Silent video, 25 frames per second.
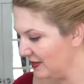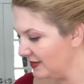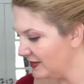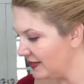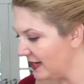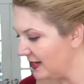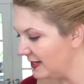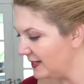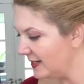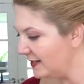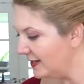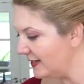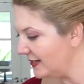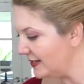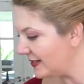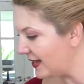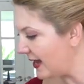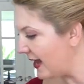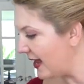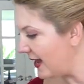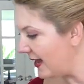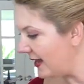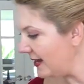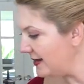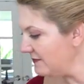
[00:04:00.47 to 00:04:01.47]
set it to the
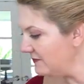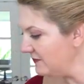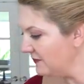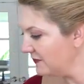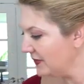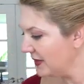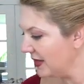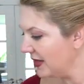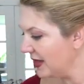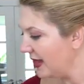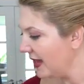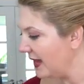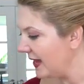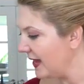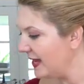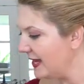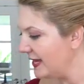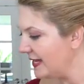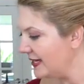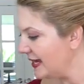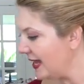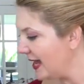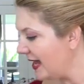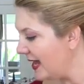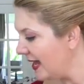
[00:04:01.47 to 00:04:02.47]
side.
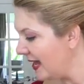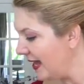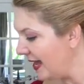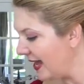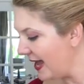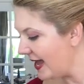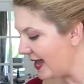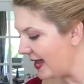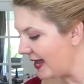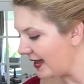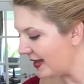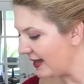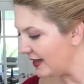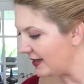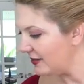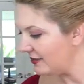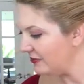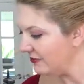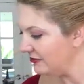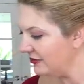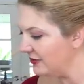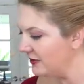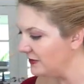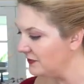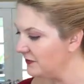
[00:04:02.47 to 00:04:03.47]
And I
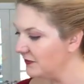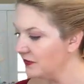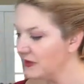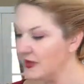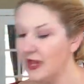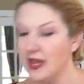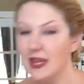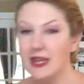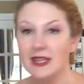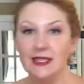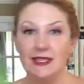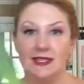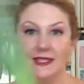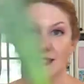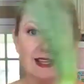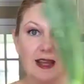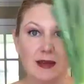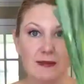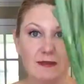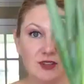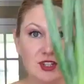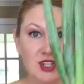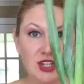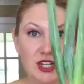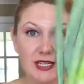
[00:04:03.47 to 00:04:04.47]
have
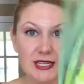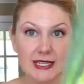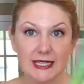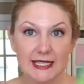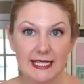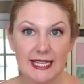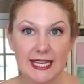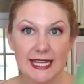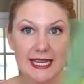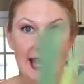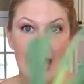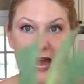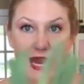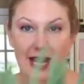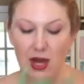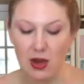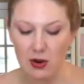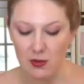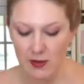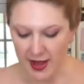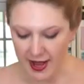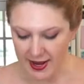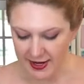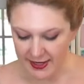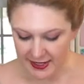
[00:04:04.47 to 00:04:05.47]
some just
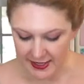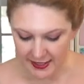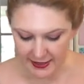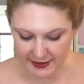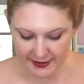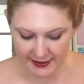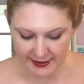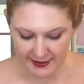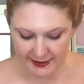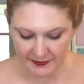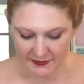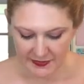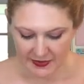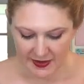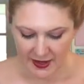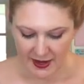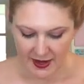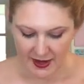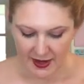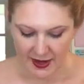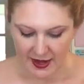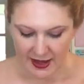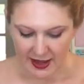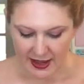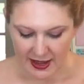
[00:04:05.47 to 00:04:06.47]
yellow onions.
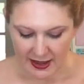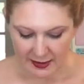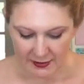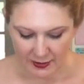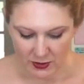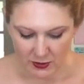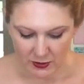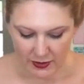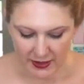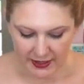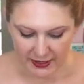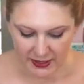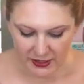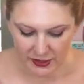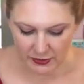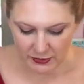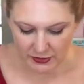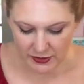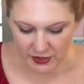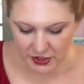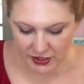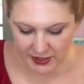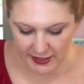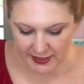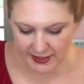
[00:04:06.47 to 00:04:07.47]
I'm going to
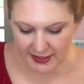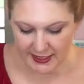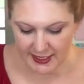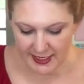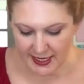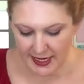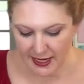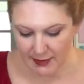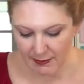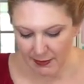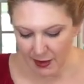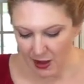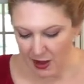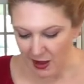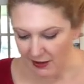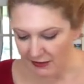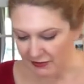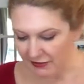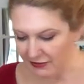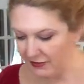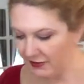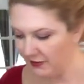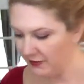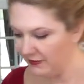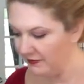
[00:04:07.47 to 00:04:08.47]
just nip
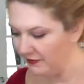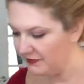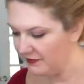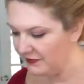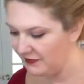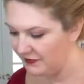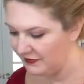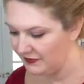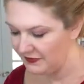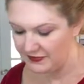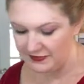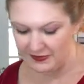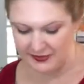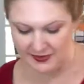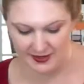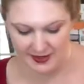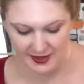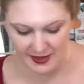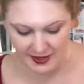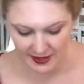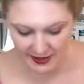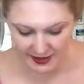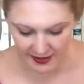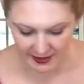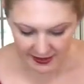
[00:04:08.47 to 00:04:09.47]
off
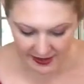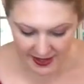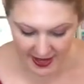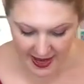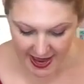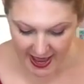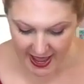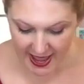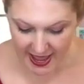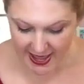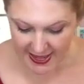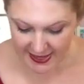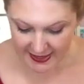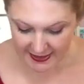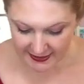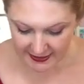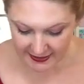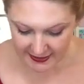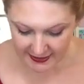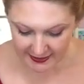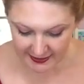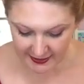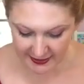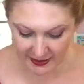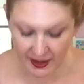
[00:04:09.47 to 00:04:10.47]
the
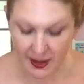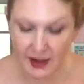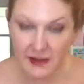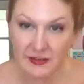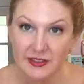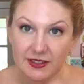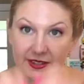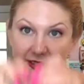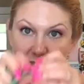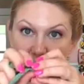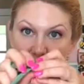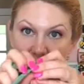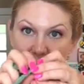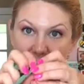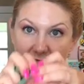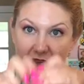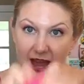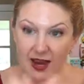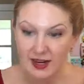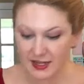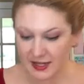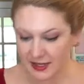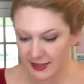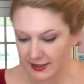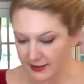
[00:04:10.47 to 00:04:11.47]
end of some of the
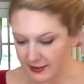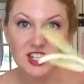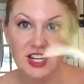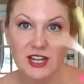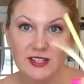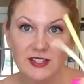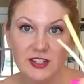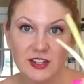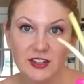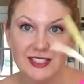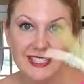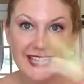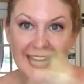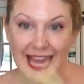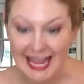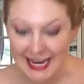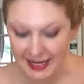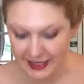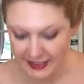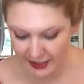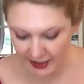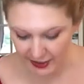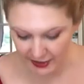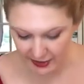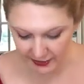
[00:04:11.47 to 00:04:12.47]
onions, gentle
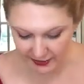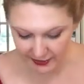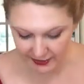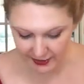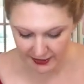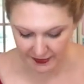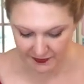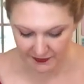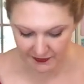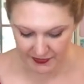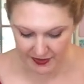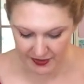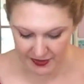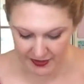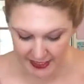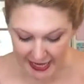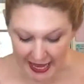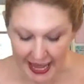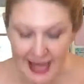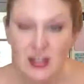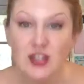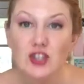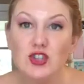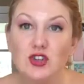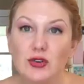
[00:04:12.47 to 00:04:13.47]
tenders,
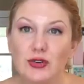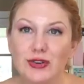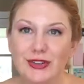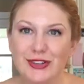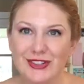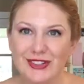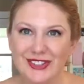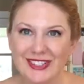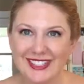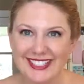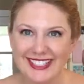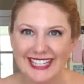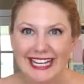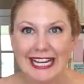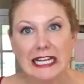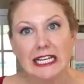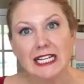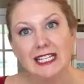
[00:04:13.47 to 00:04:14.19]
tendrils